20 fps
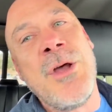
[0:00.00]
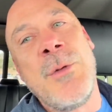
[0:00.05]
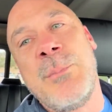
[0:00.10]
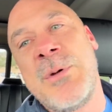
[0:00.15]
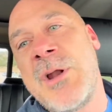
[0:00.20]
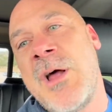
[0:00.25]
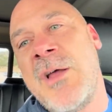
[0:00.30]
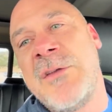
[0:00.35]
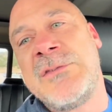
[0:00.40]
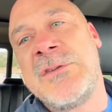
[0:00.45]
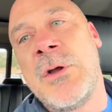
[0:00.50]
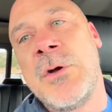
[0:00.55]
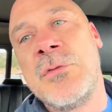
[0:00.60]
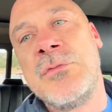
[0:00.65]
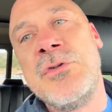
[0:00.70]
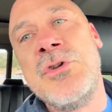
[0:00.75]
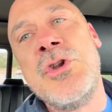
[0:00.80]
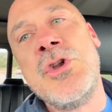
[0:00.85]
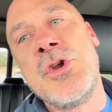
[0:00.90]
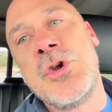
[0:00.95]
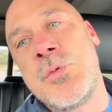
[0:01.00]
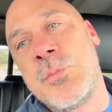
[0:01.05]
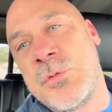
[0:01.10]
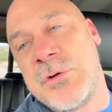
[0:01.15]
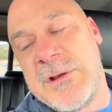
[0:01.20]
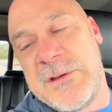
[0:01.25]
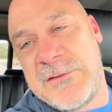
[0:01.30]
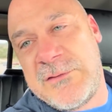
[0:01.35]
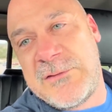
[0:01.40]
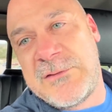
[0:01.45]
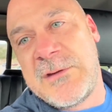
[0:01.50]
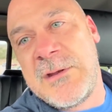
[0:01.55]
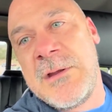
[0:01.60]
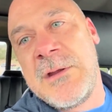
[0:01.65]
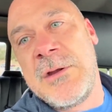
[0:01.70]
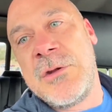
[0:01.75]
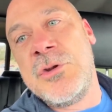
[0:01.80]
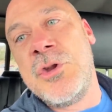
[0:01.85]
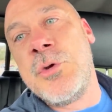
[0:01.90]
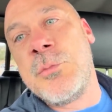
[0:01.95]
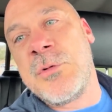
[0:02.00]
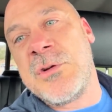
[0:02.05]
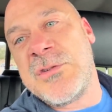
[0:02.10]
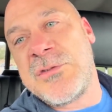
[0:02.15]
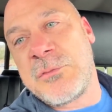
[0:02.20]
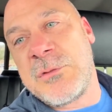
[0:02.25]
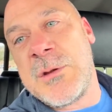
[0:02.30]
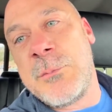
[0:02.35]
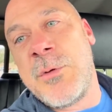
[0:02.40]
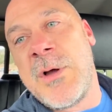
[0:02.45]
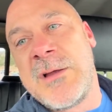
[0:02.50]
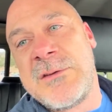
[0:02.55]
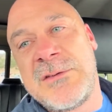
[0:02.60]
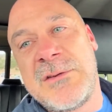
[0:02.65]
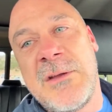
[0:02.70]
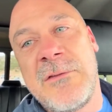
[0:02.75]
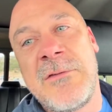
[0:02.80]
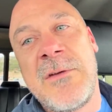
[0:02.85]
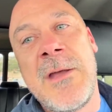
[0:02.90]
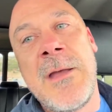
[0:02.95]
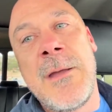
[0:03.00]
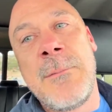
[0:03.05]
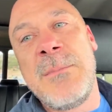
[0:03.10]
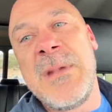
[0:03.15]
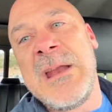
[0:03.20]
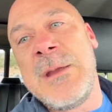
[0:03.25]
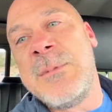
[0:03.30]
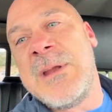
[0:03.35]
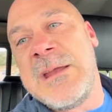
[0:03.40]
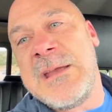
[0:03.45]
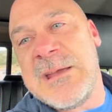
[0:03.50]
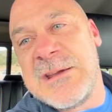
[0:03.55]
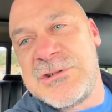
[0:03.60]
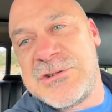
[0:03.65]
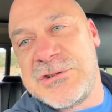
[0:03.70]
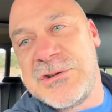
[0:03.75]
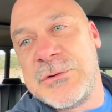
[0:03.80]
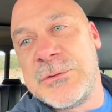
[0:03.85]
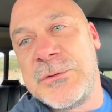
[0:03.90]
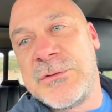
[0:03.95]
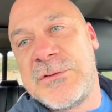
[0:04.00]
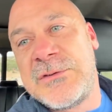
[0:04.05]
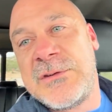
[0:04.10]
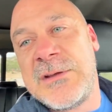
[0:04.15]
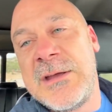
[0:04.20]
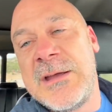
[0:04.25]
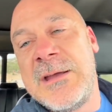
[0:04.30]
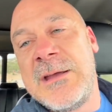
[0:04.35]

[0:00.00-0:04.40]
but also numerous rebuts of many, many issues